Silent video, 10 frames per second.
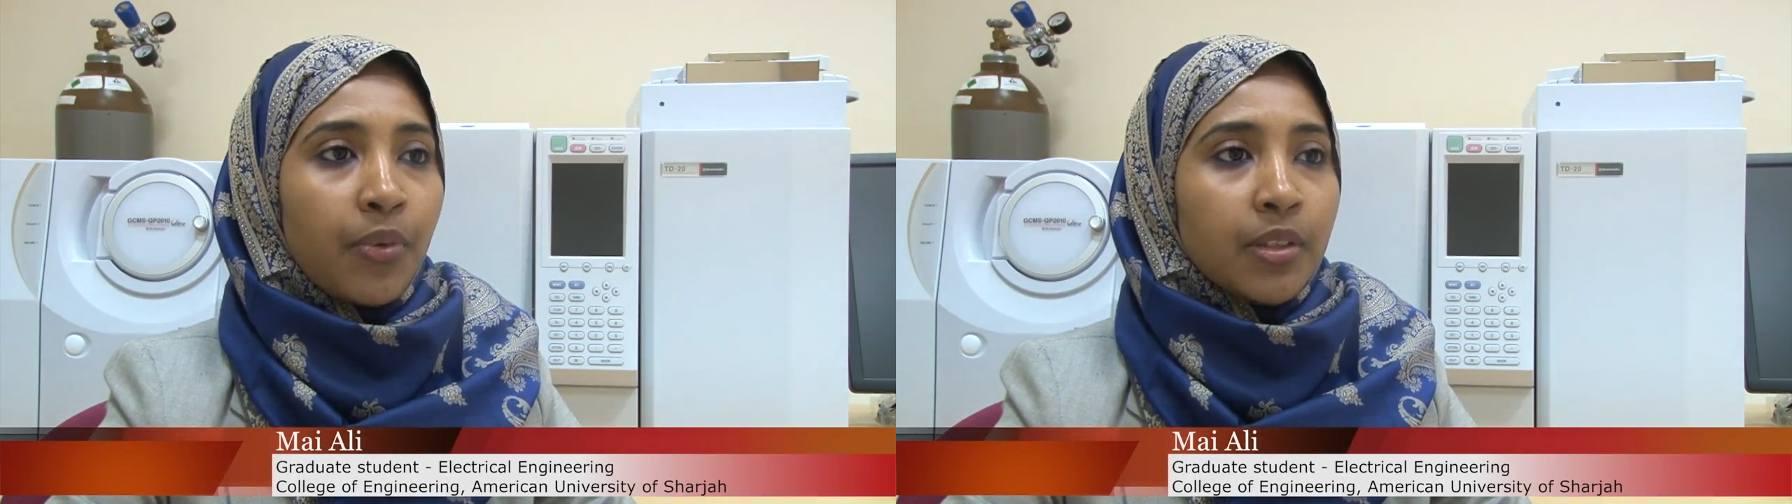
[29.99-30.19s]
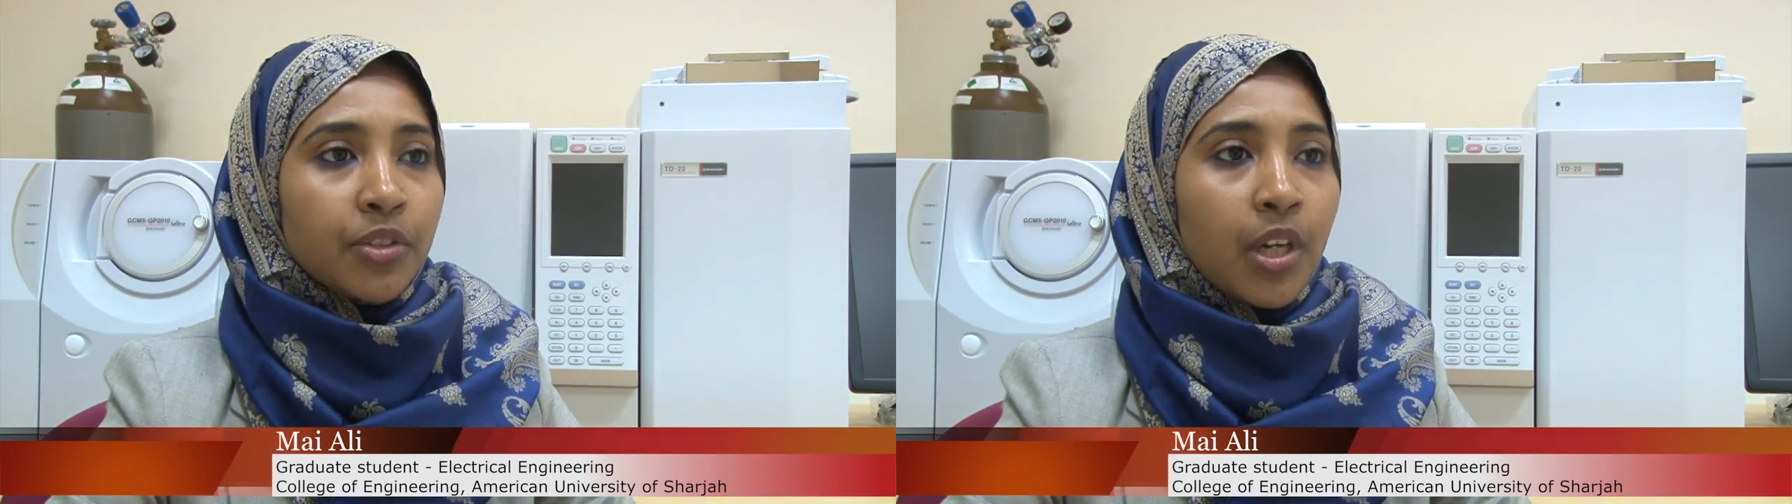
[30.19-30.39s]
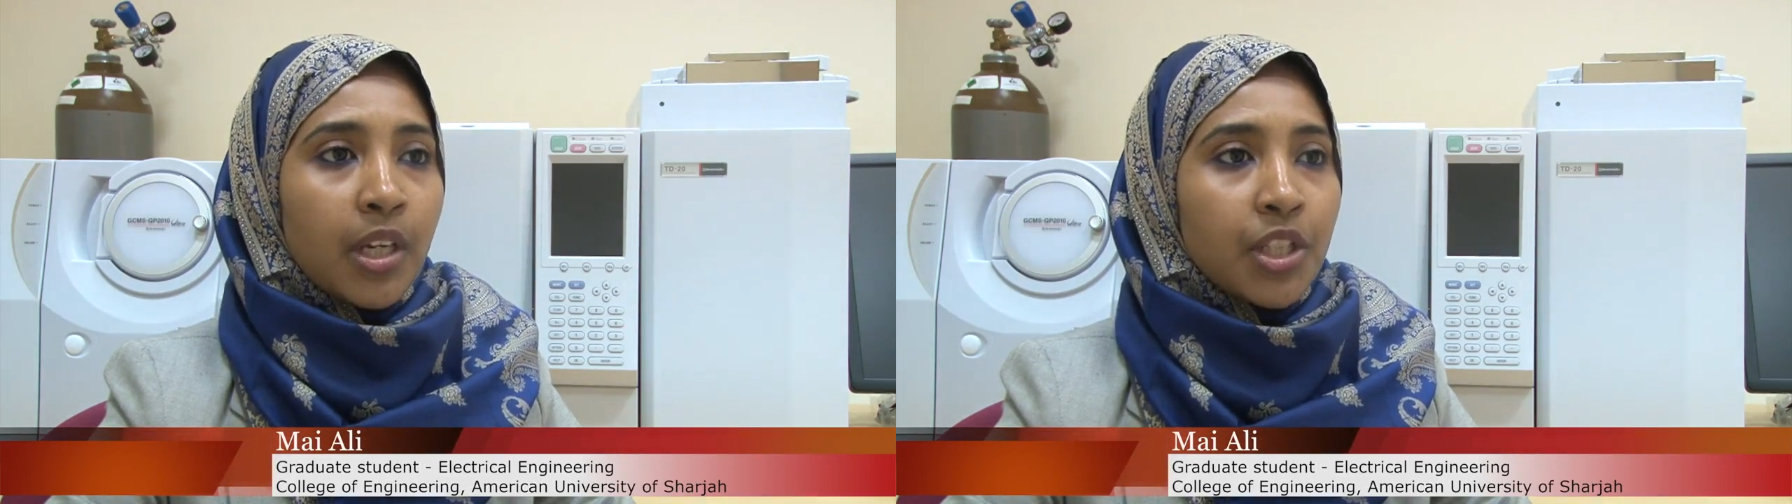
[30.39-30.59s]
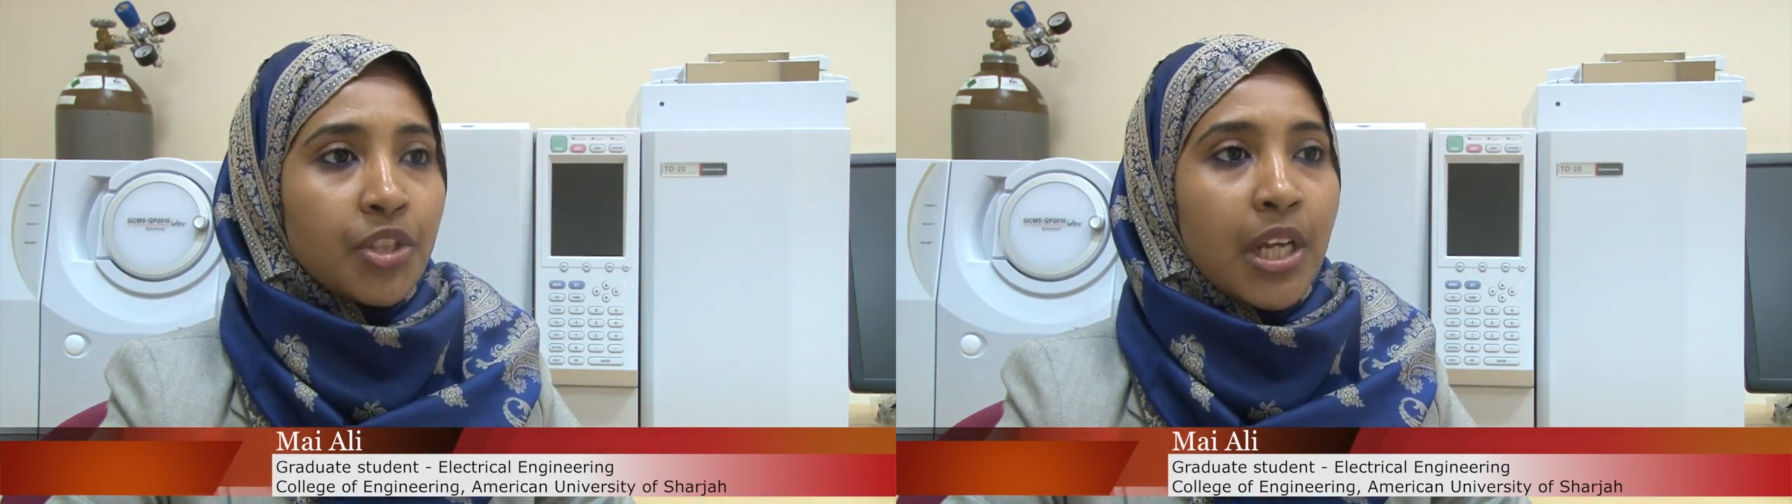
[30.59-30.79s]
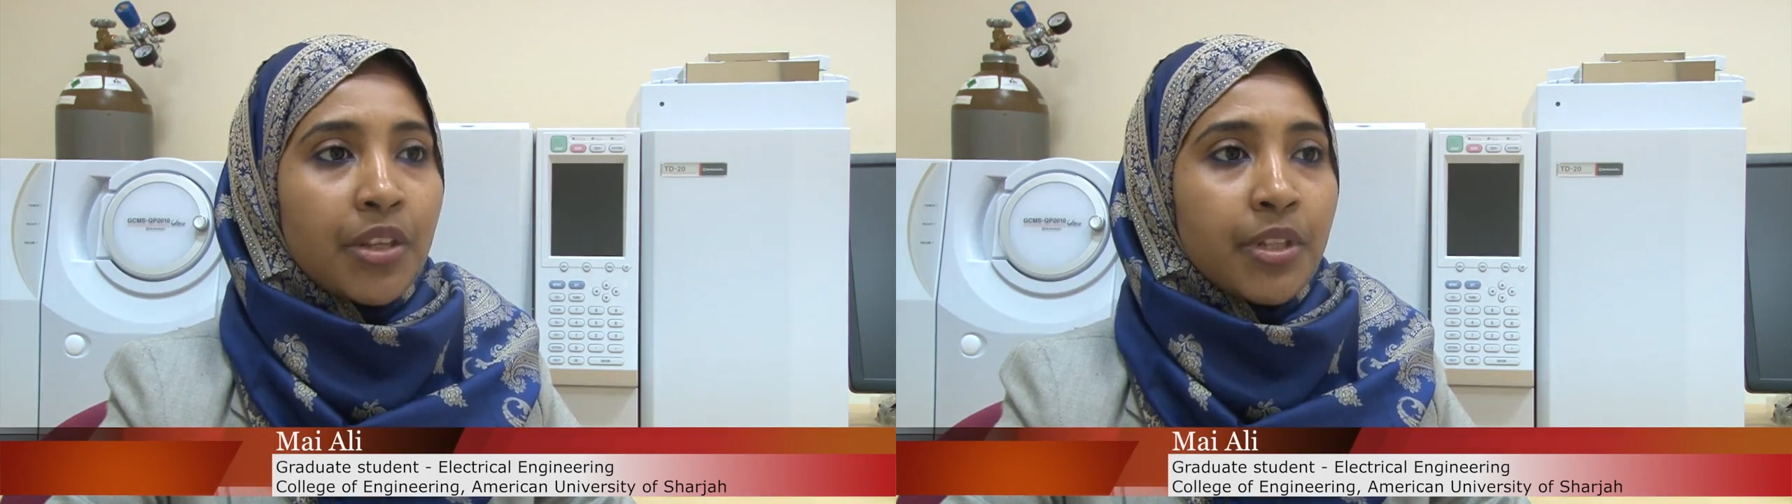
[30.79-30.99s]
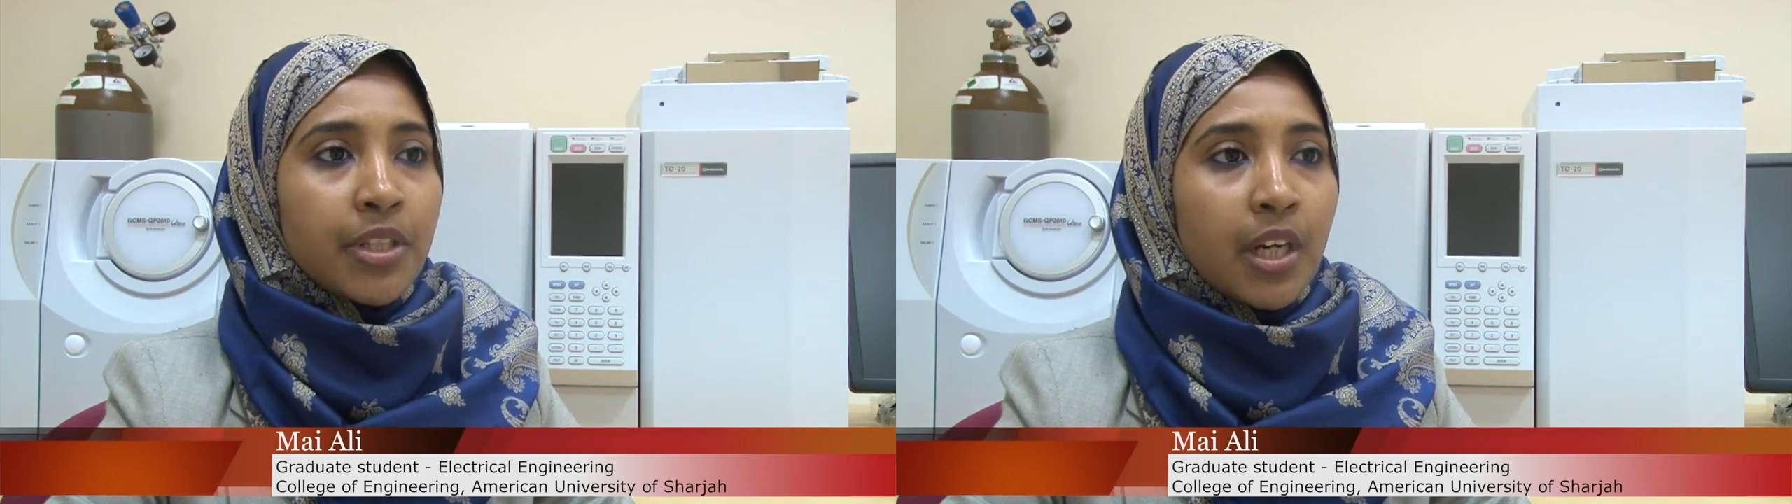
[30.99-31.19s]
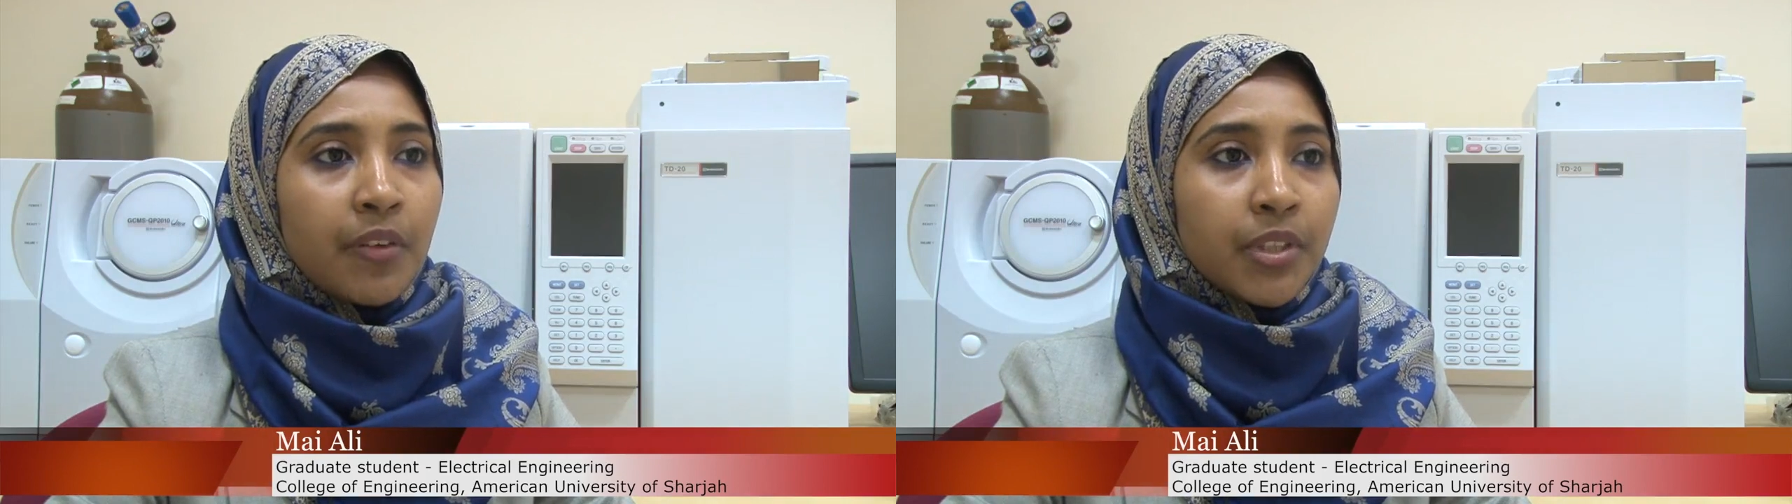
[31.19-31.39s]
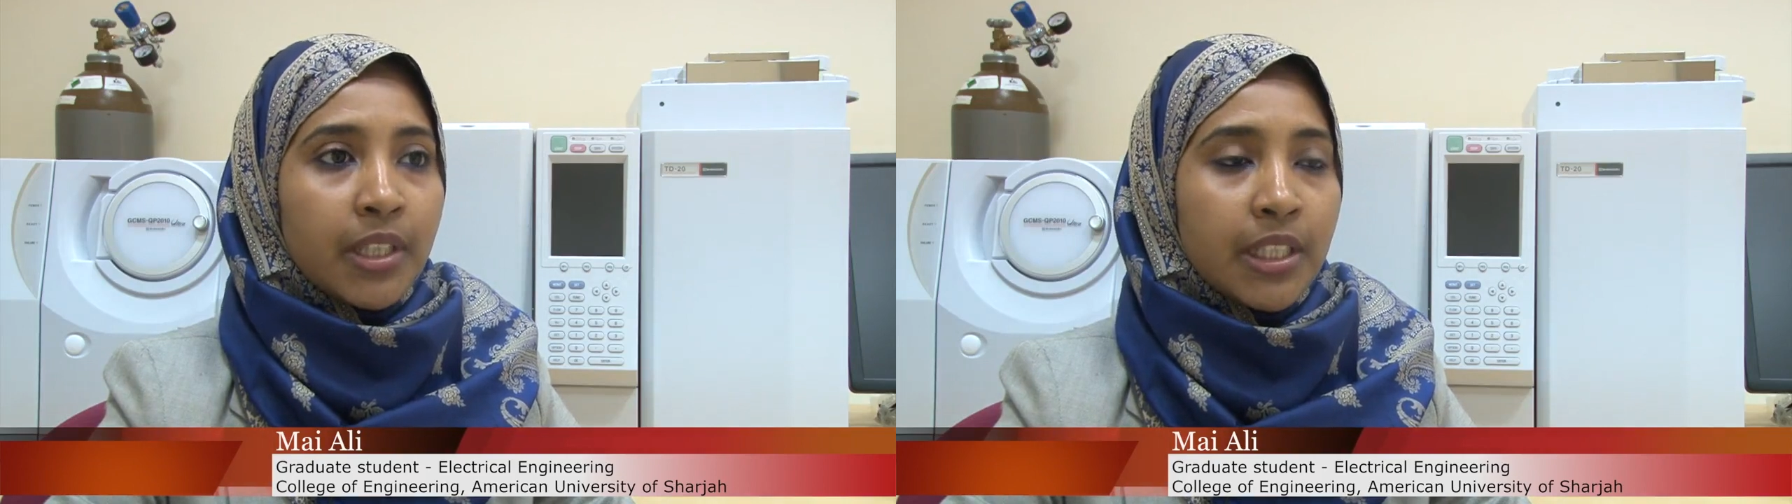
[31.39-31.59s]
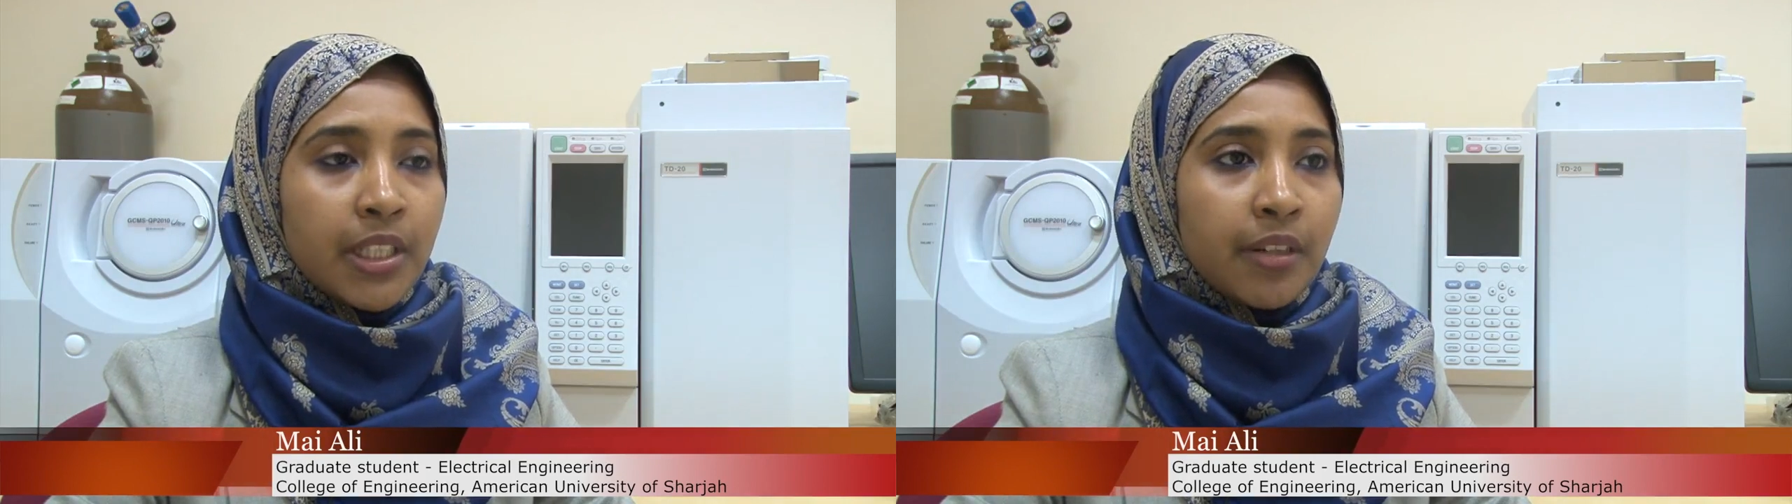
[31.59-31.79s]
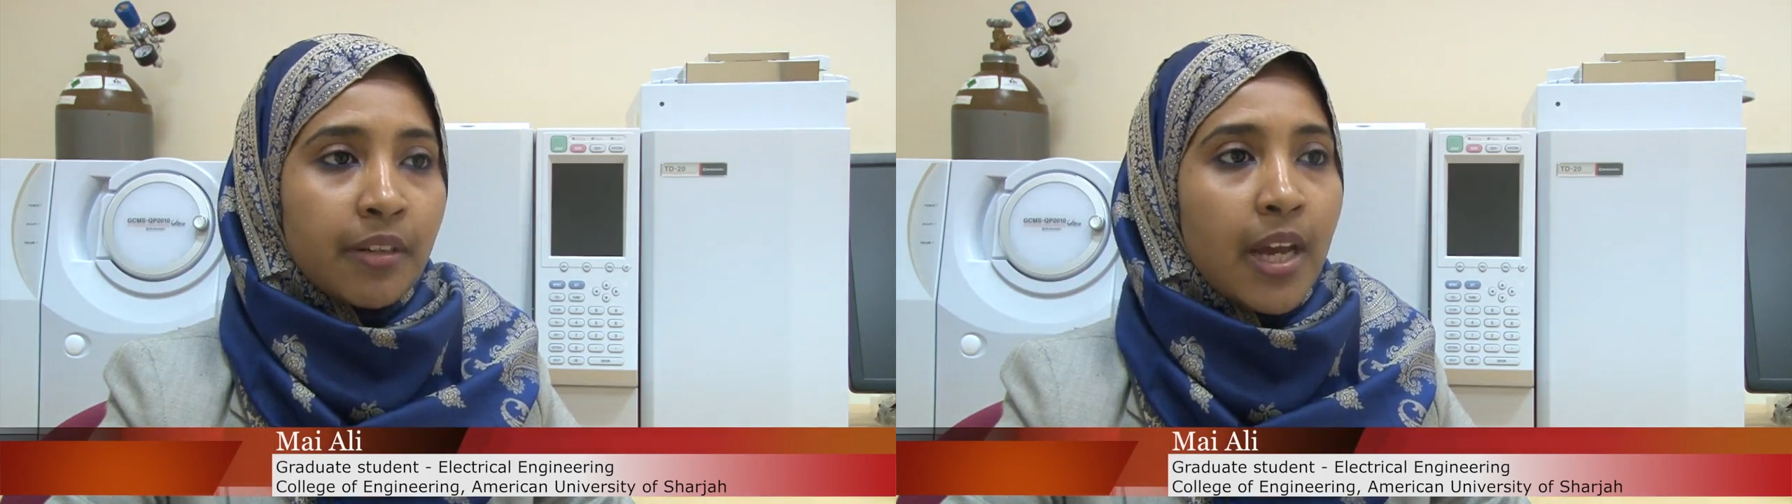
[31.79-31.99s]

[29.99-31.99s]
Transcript: knowledge and research I've done here,